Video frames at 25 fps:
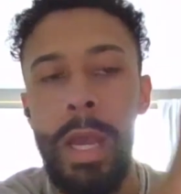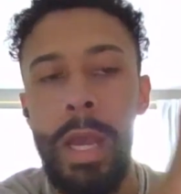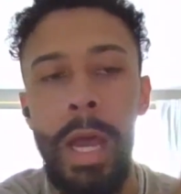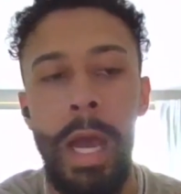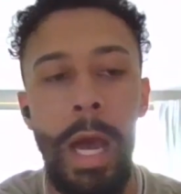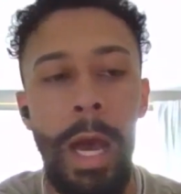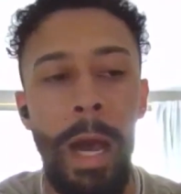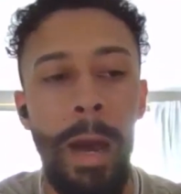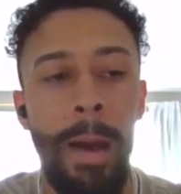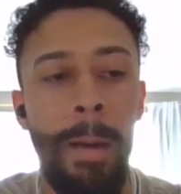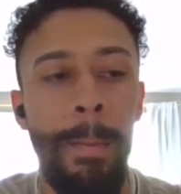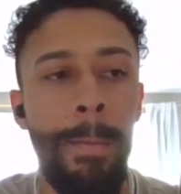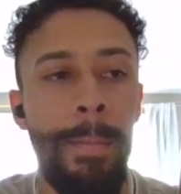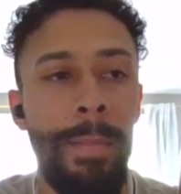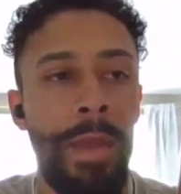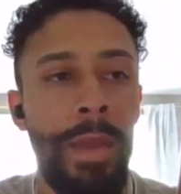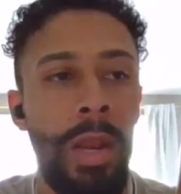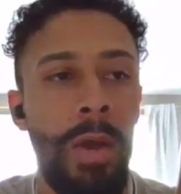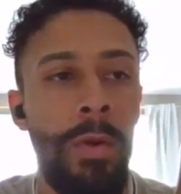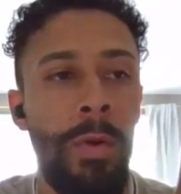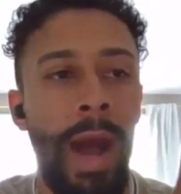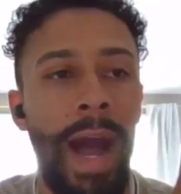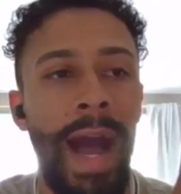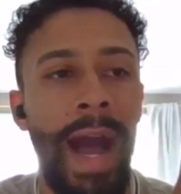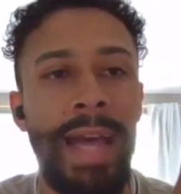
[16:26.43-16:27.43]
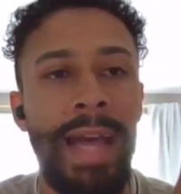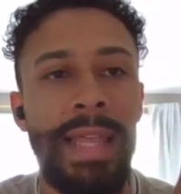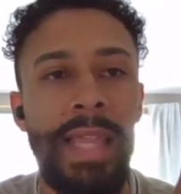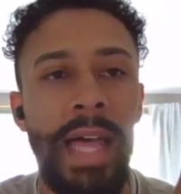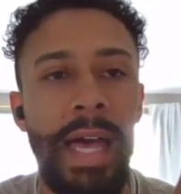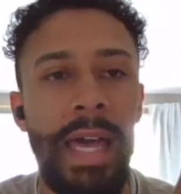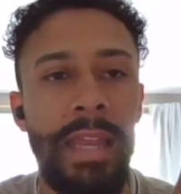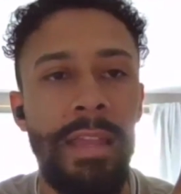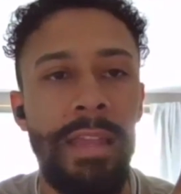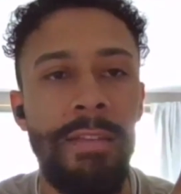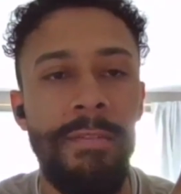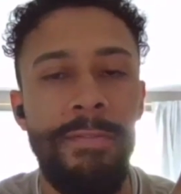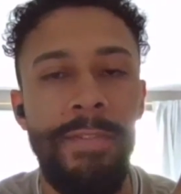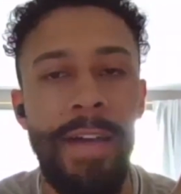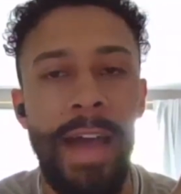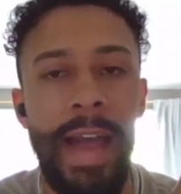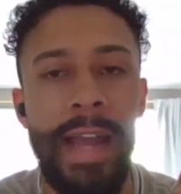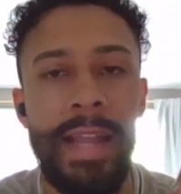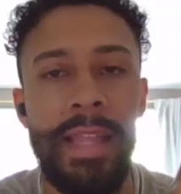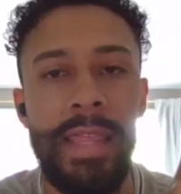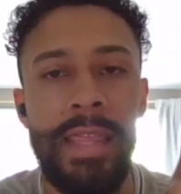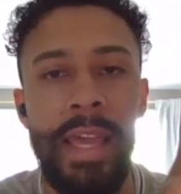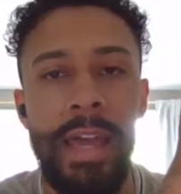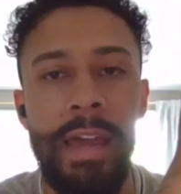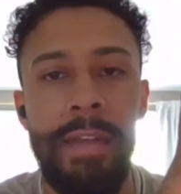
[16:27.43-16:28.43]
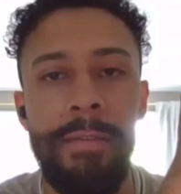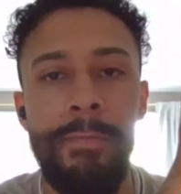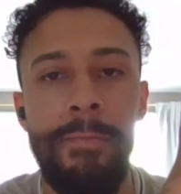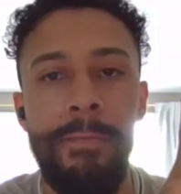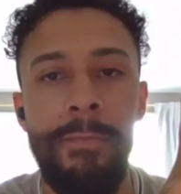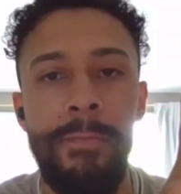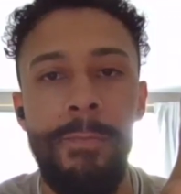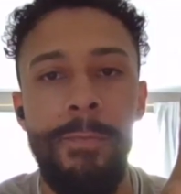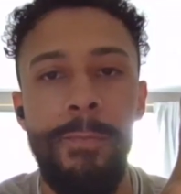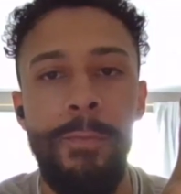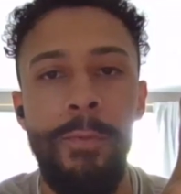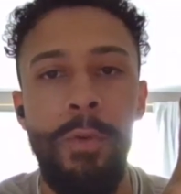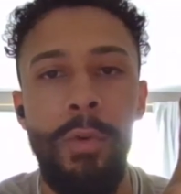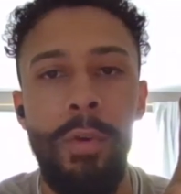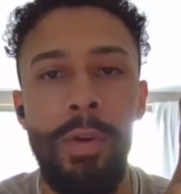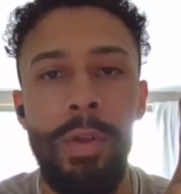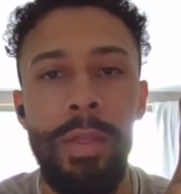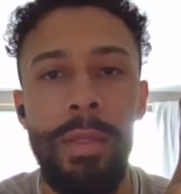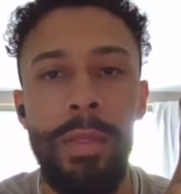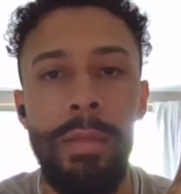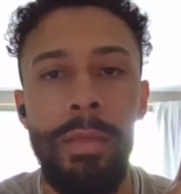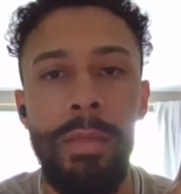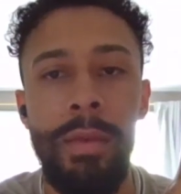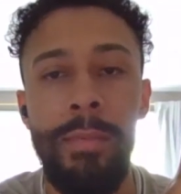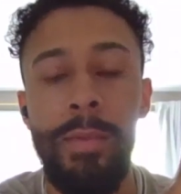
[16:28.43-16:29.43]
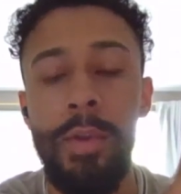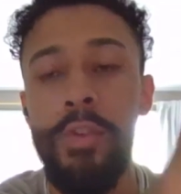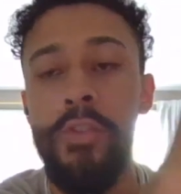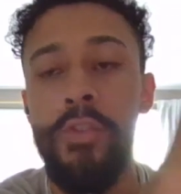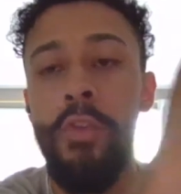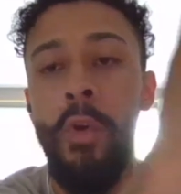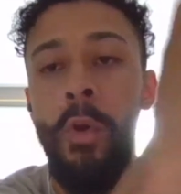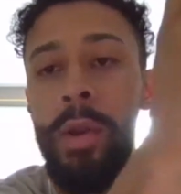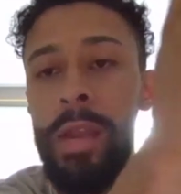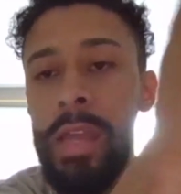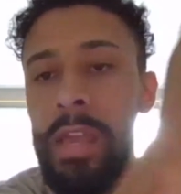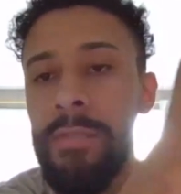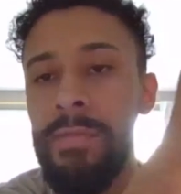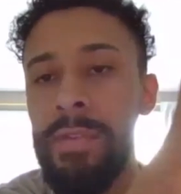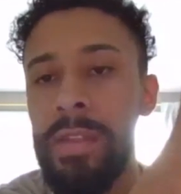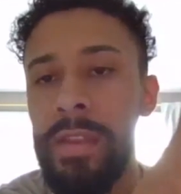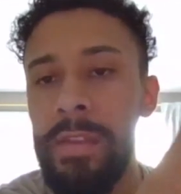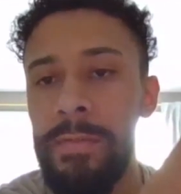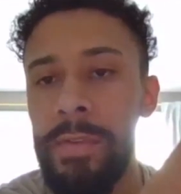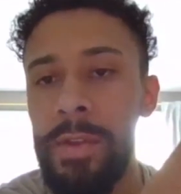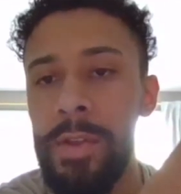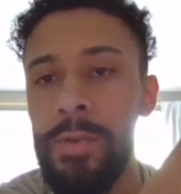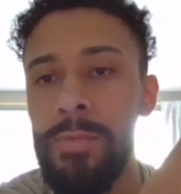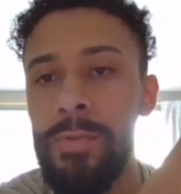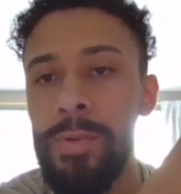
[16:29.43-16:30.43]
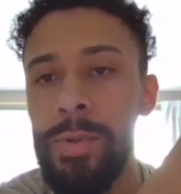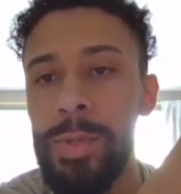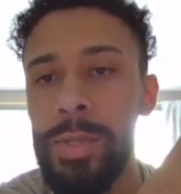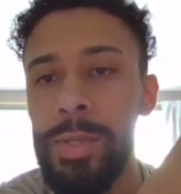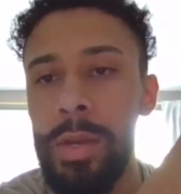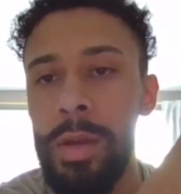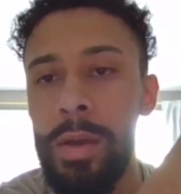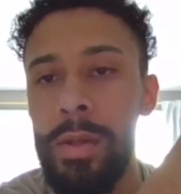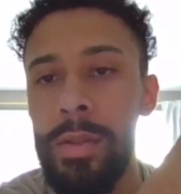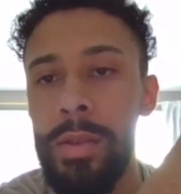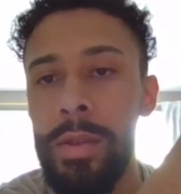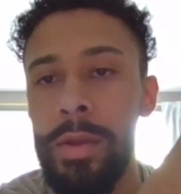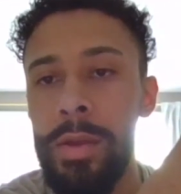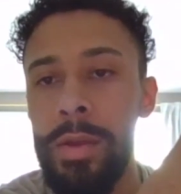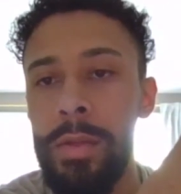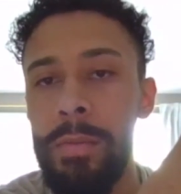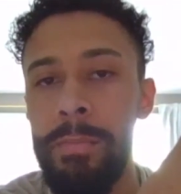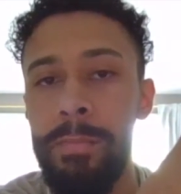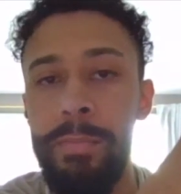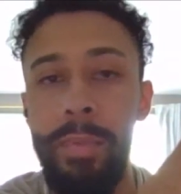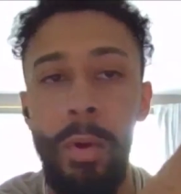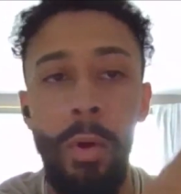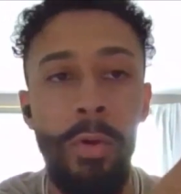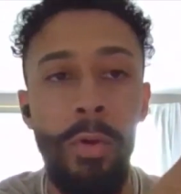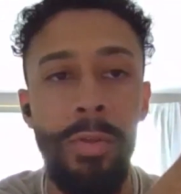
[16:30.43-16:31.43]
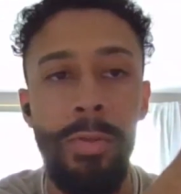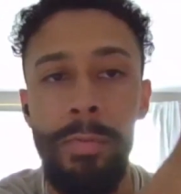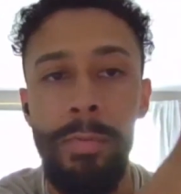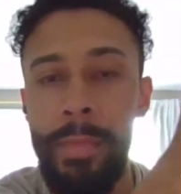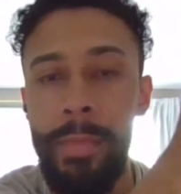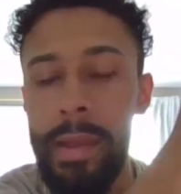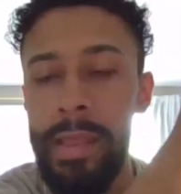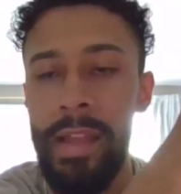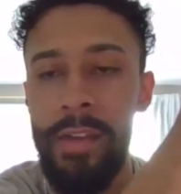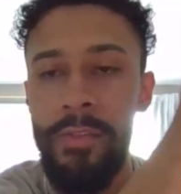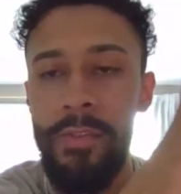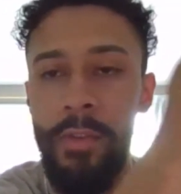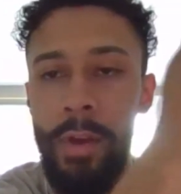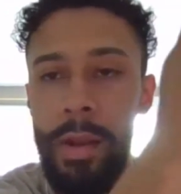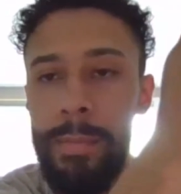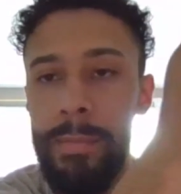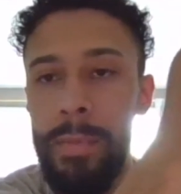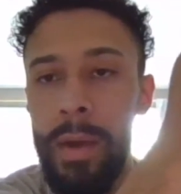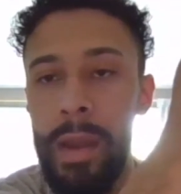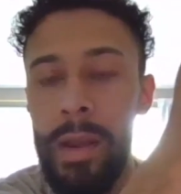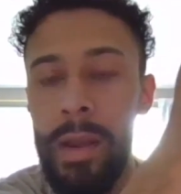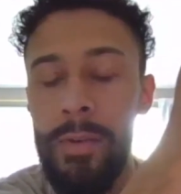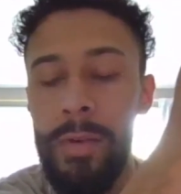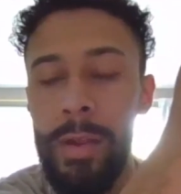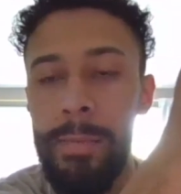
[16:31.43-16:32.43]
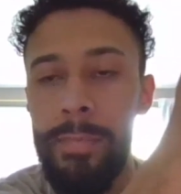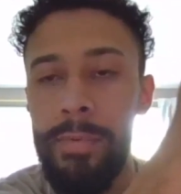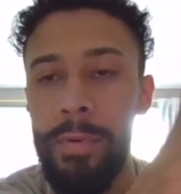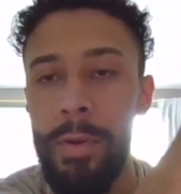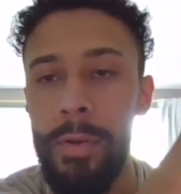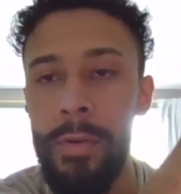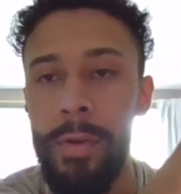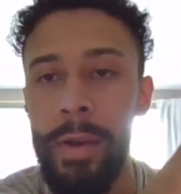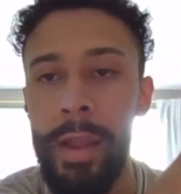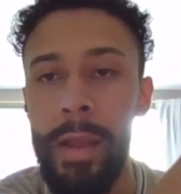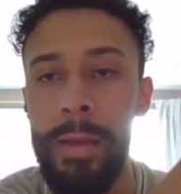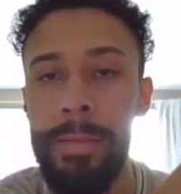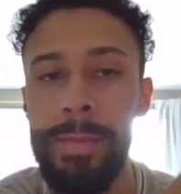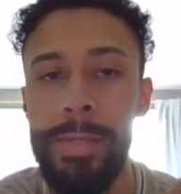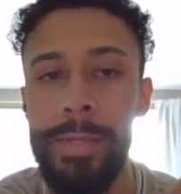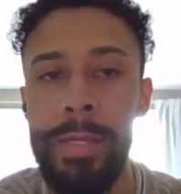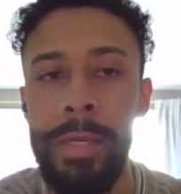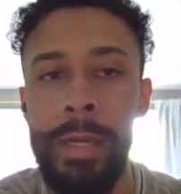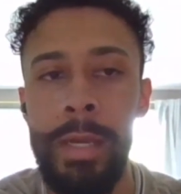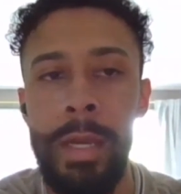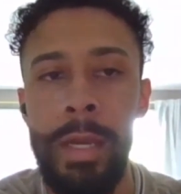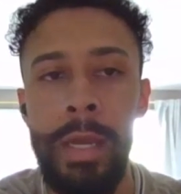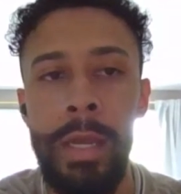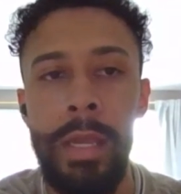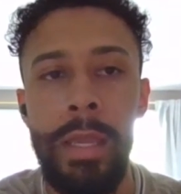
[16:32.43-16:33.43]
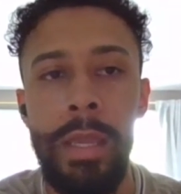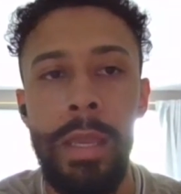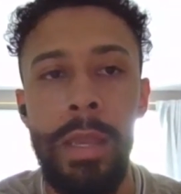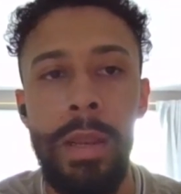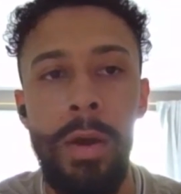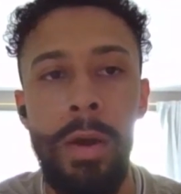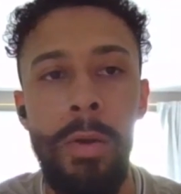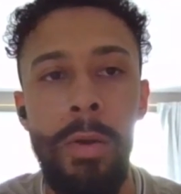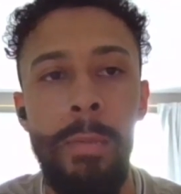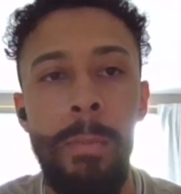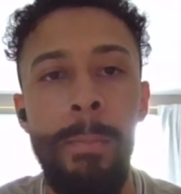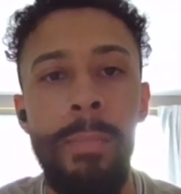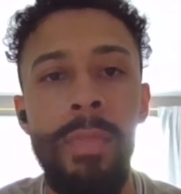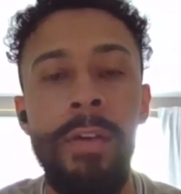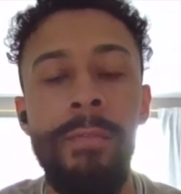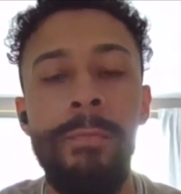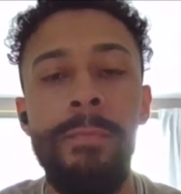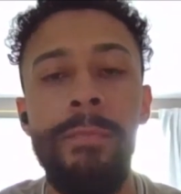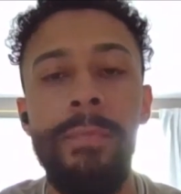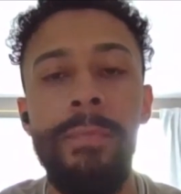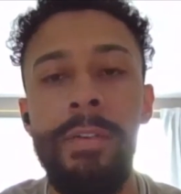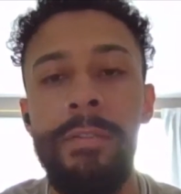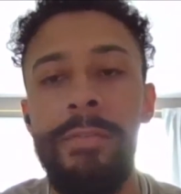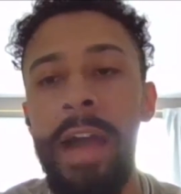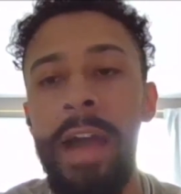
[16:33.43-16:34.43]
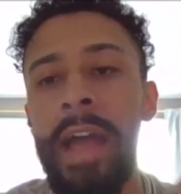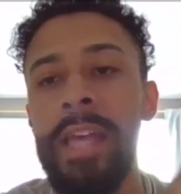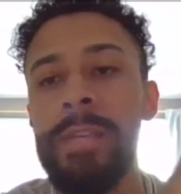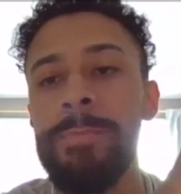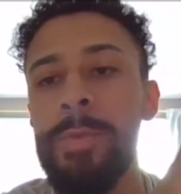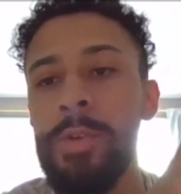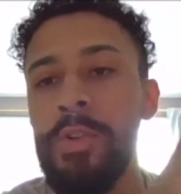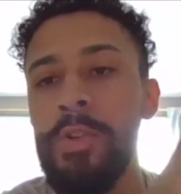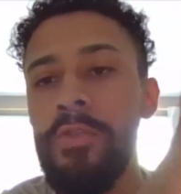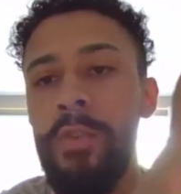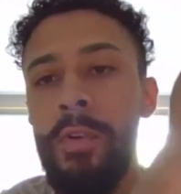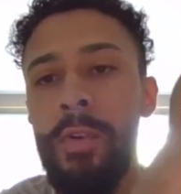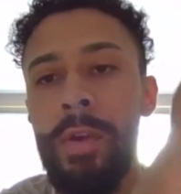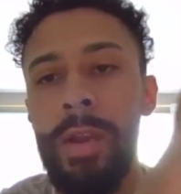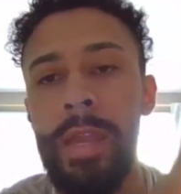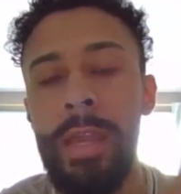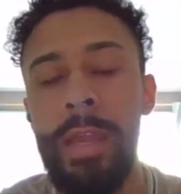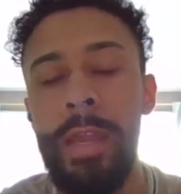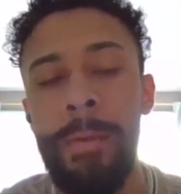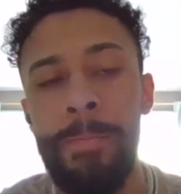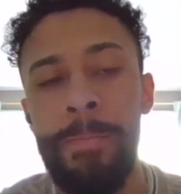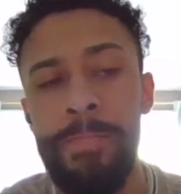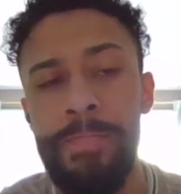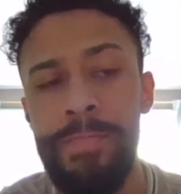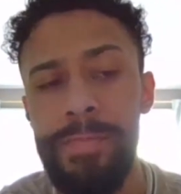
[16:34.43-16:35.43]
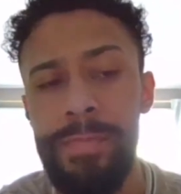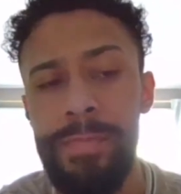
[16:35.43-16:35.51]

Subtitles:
highlighted the fact that for the majority of individuals on both electronic monitoring programs, the vast majority